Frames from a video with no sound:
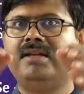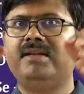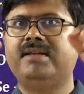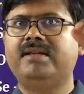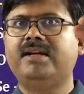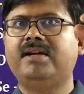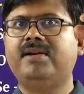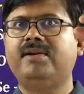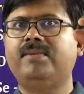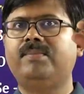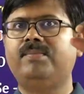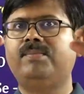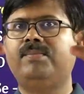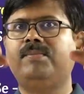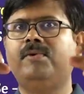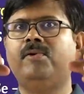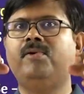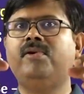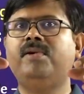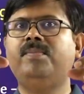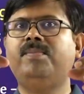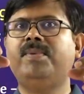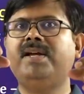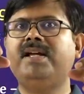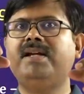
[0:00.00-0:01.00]
The
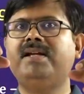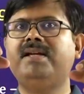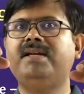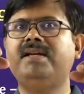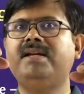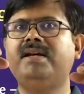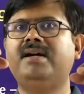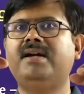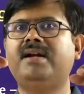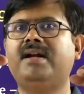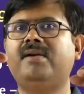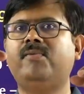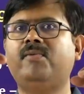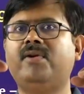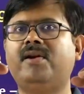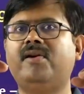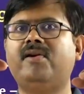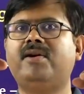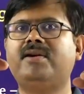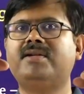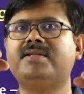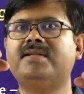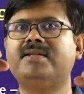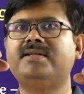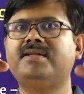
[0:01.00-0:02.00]
lone pair here on one
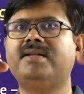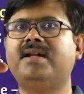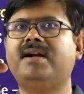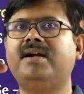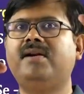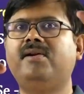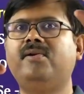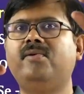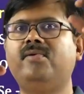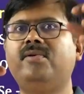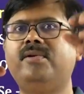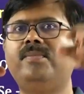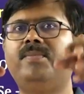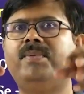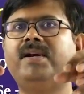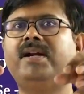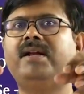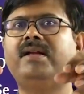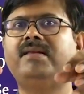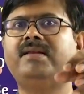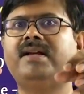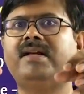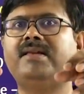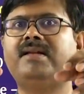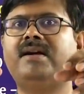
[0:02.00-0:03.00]
oxygen and lone pair
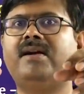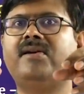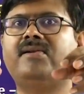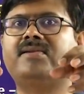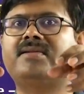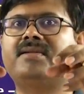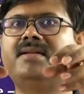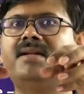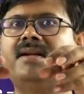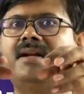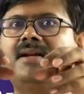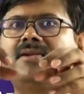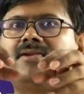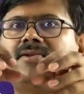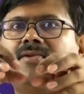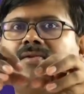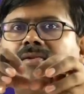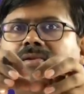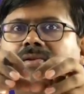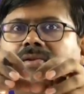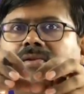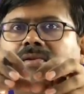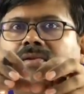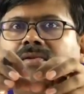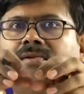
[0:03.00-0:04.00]
on the other oxygen are
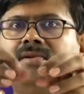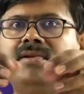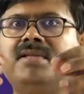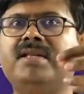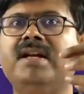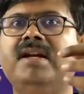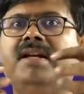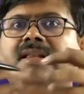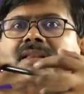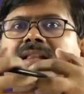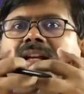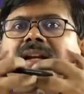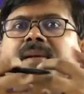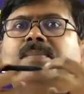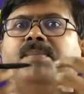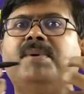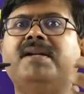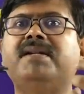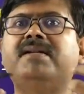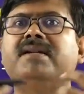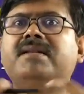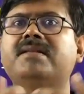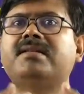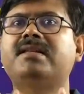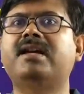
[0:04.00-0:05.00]
so close, the
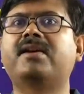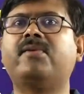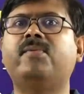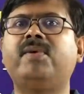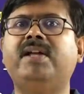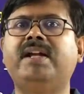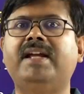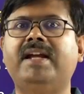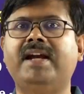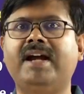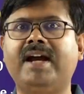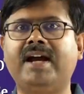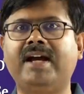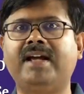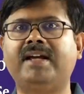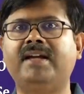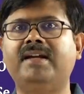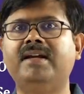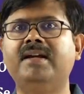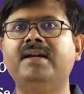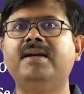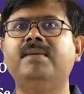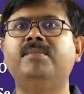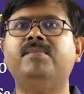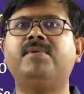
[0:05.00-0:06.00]
repulsions are very high.
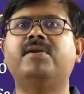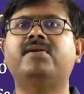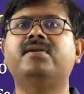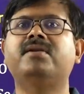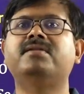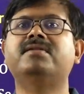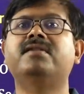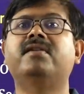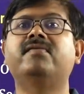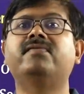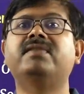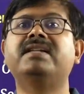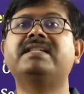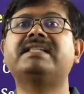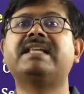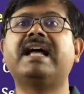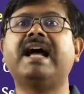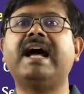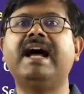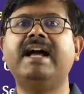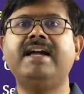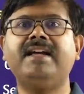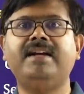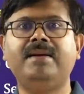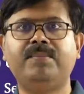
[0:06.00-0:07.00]
Because of this
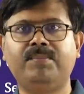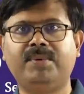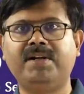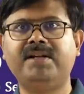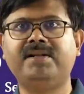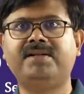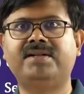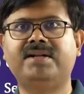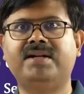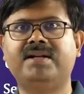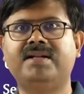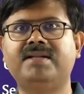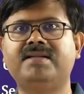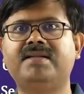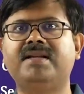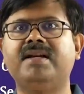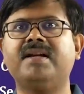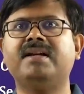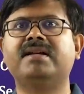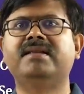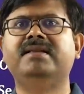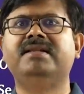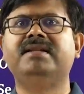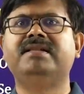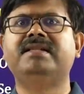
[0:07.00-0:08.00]
high repulsions,
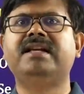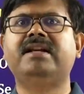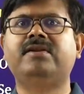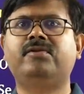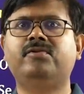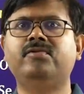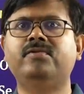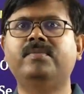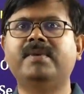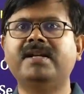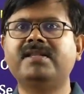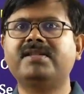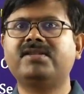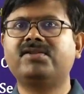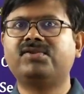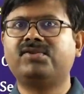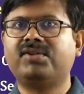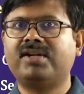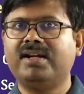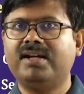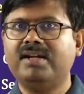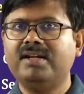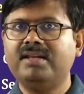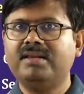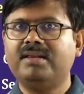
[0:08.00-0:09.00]
there is too much
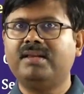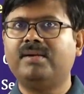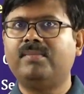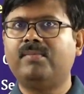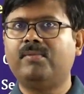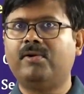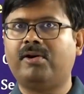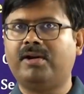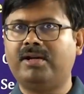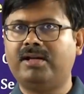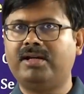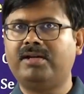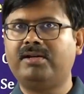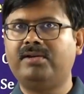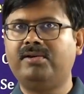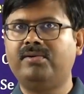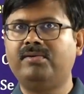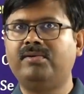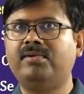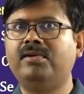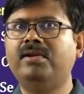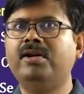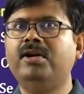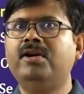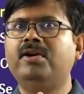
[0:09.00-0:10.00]
strain in the
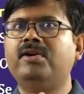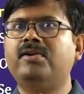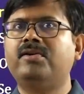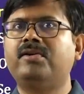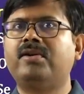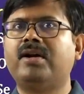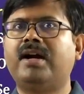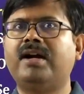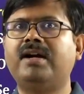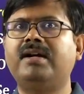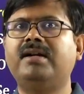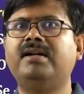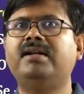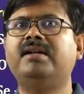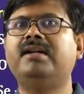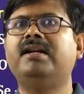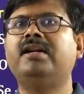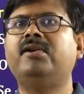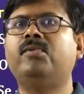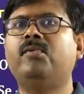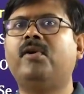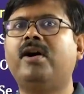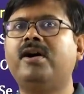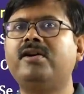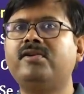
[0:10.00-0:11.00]
molecule and
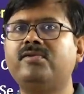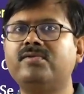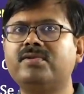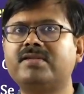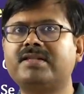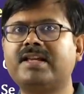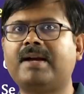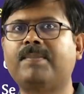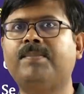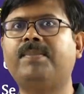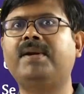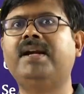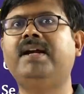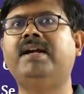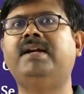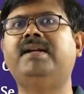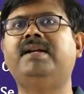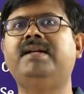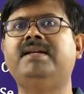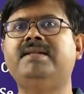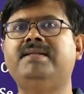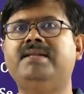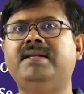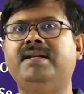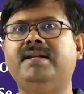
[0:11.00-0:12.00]
it wants to separate
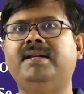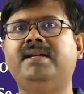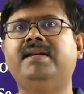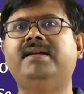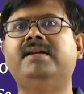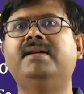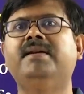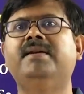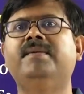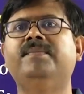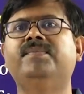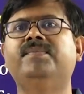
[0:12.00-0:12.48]
easily.